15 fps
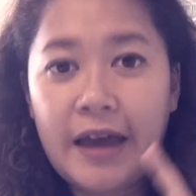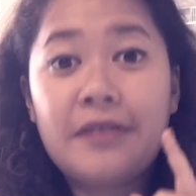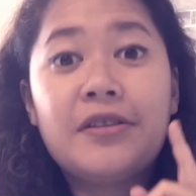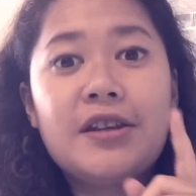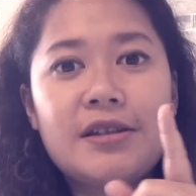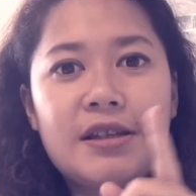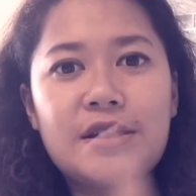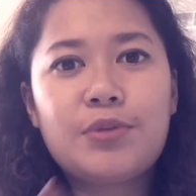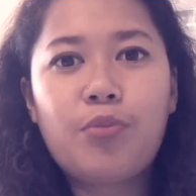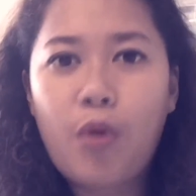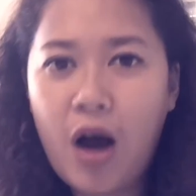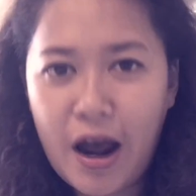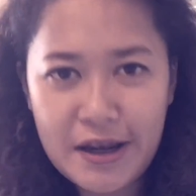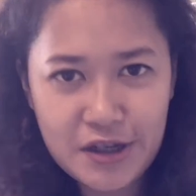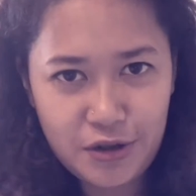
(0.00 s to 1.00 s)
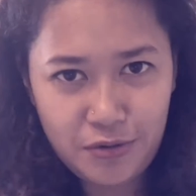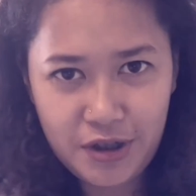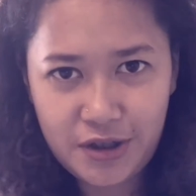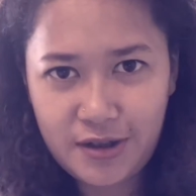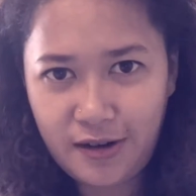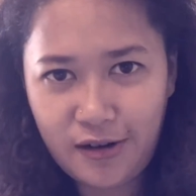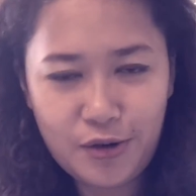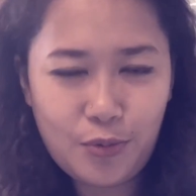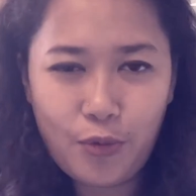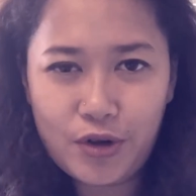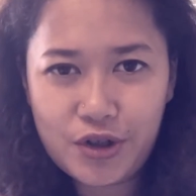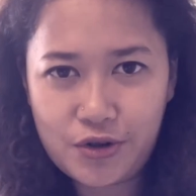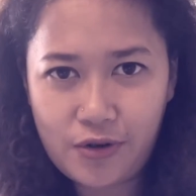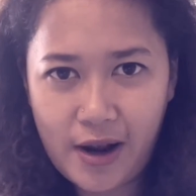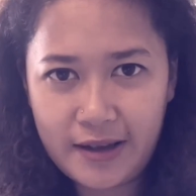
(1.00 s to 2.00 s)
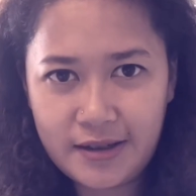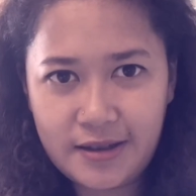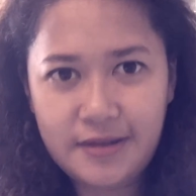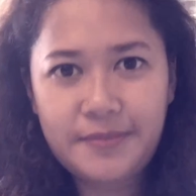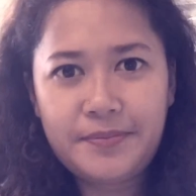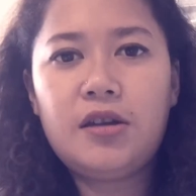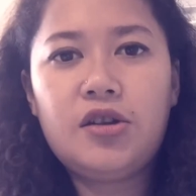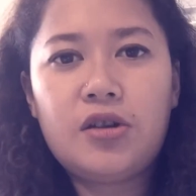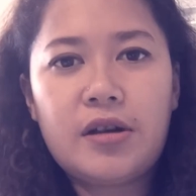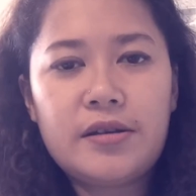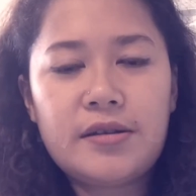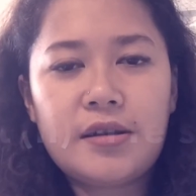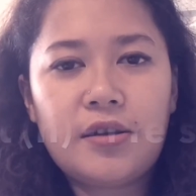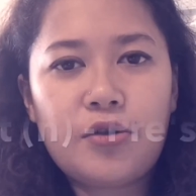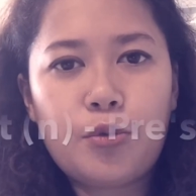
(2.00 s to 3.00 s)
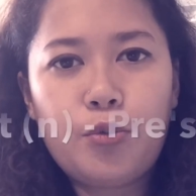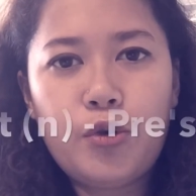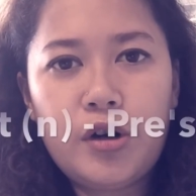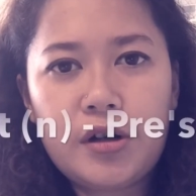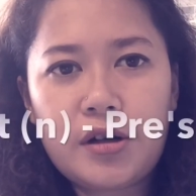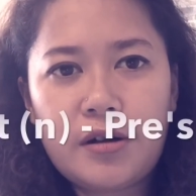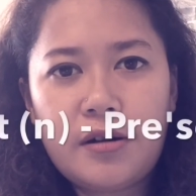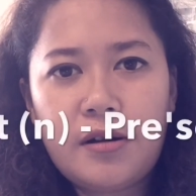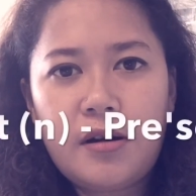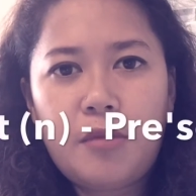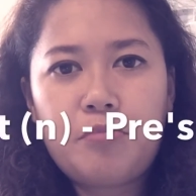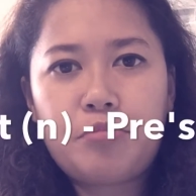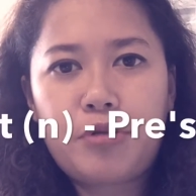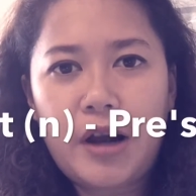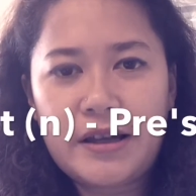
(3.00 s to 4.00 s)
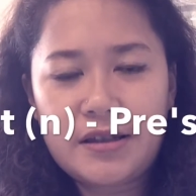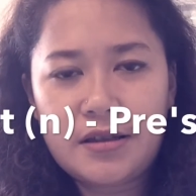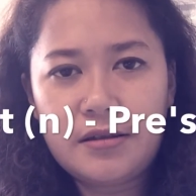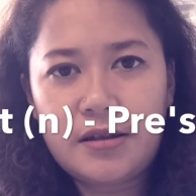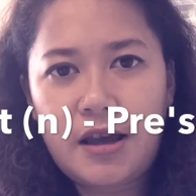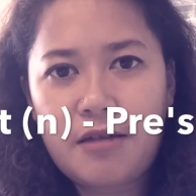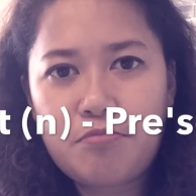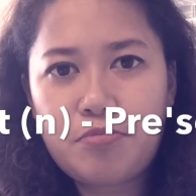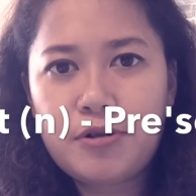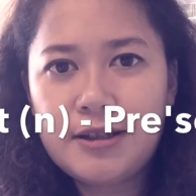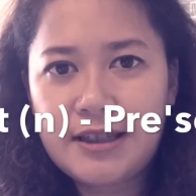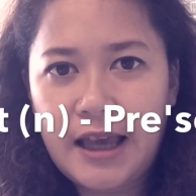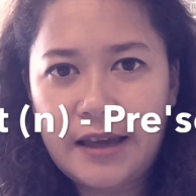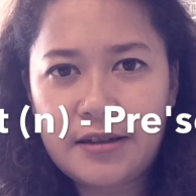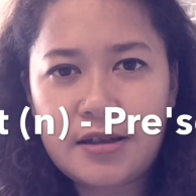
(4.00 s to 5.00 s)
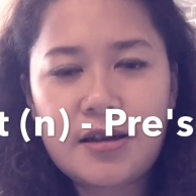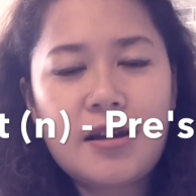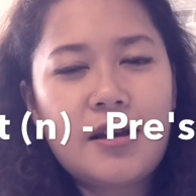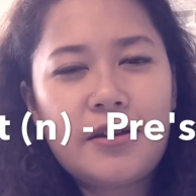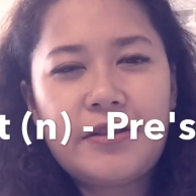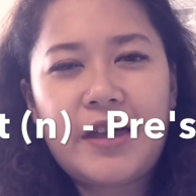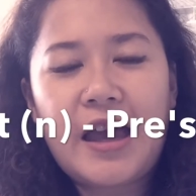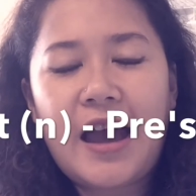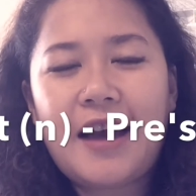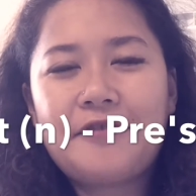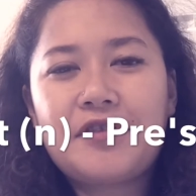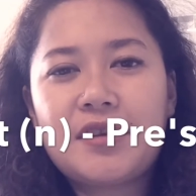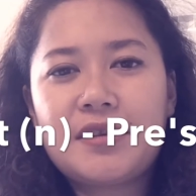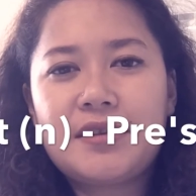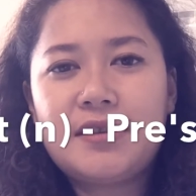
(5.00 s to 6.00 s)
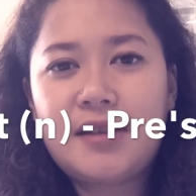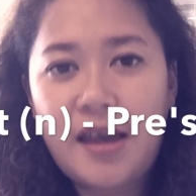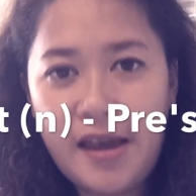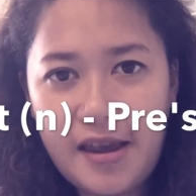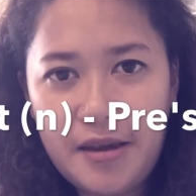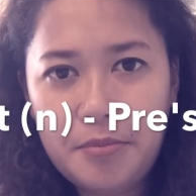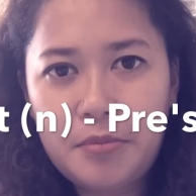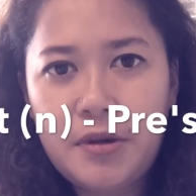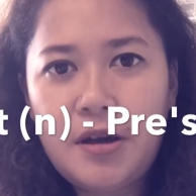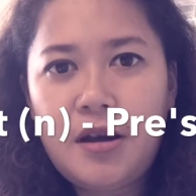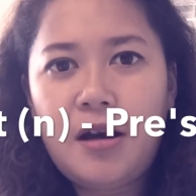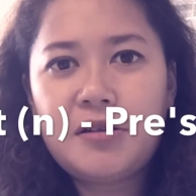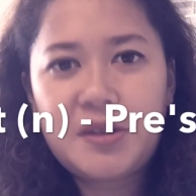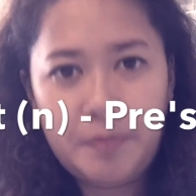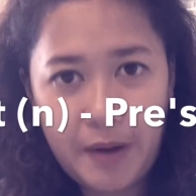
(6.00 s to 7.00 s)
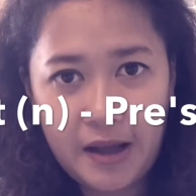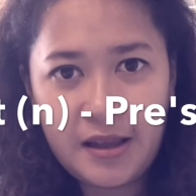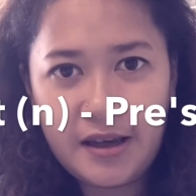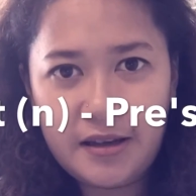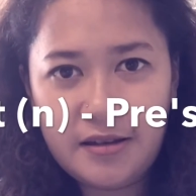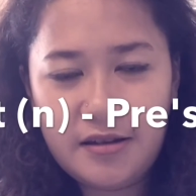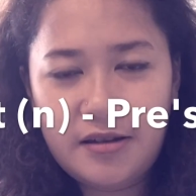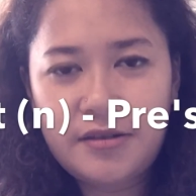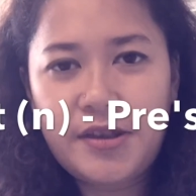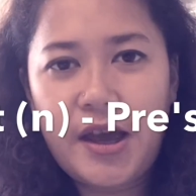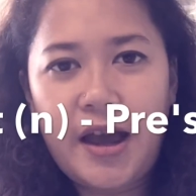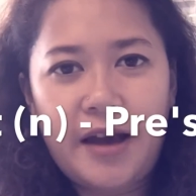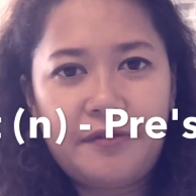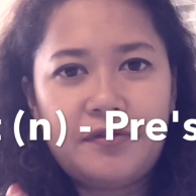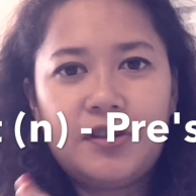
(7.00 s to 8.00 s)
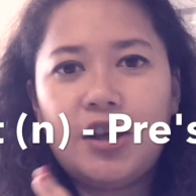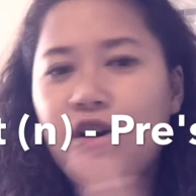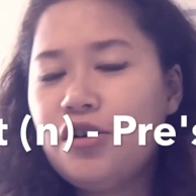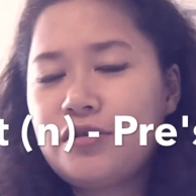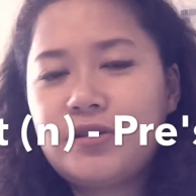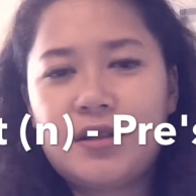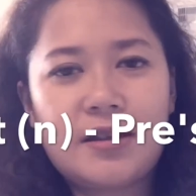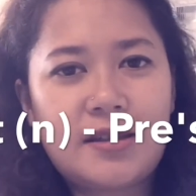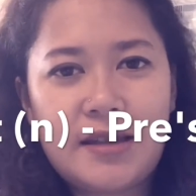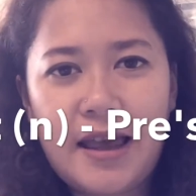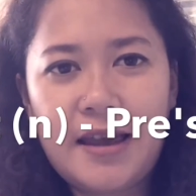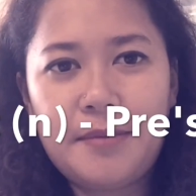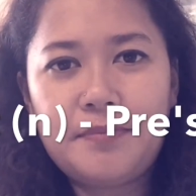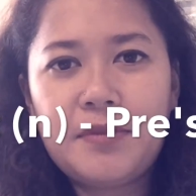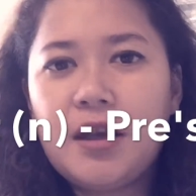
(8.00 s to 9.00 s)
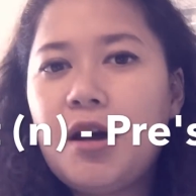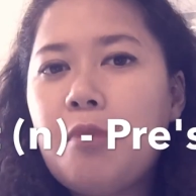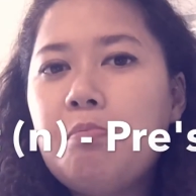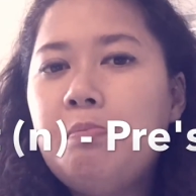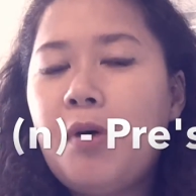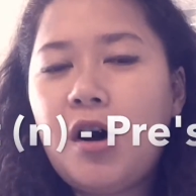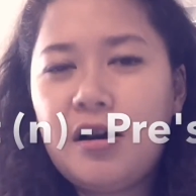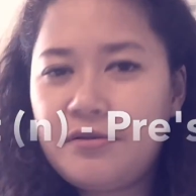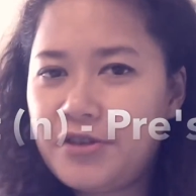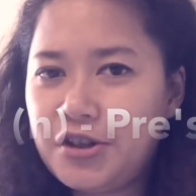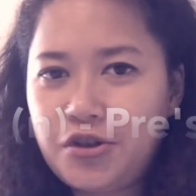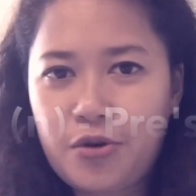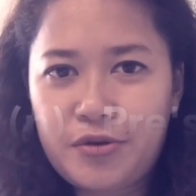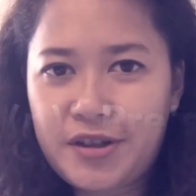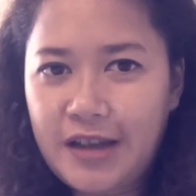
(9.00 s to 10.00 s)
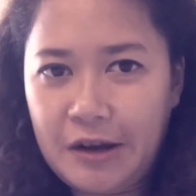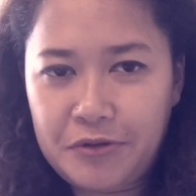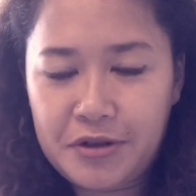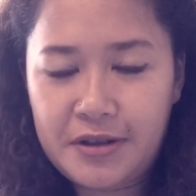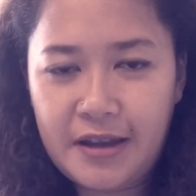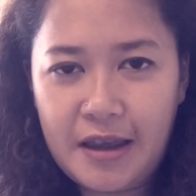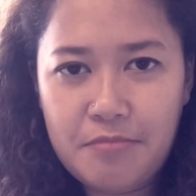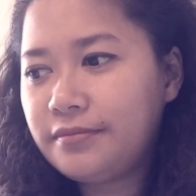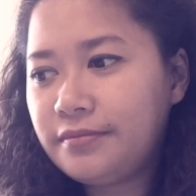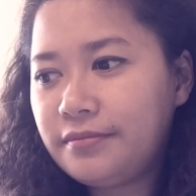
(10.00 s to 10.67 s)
And this is why you need to learn word stress. You can see the word present and present, they have the same spelling. They look the same, but they don't sound the same.